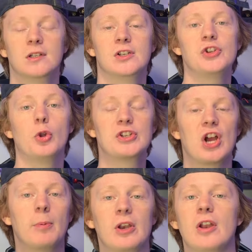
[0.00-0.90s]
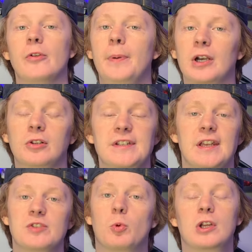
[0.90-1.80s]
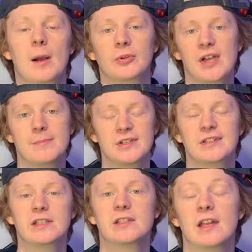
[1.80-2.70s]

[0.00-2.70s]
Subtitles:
So let's talk about another pair of cleats that he's worn a couple times this season.